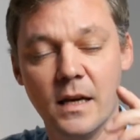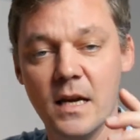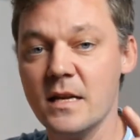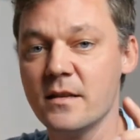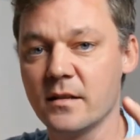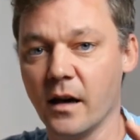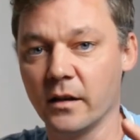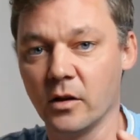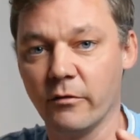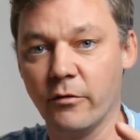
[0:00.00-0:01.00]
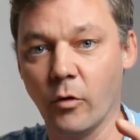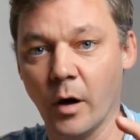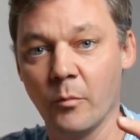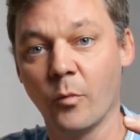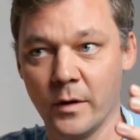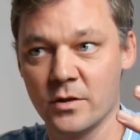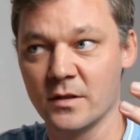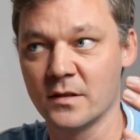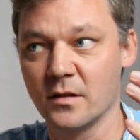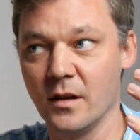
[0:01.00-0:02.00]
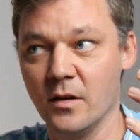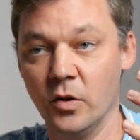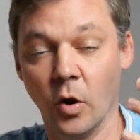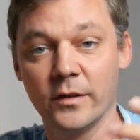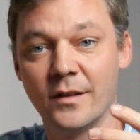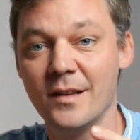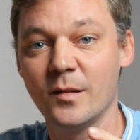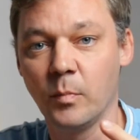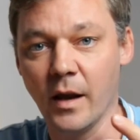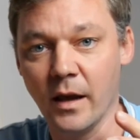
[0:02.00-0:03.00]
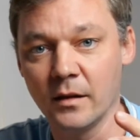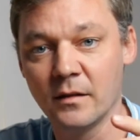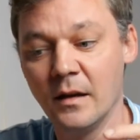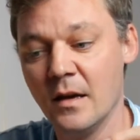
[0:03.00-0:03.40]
inside your form, which is not displayed,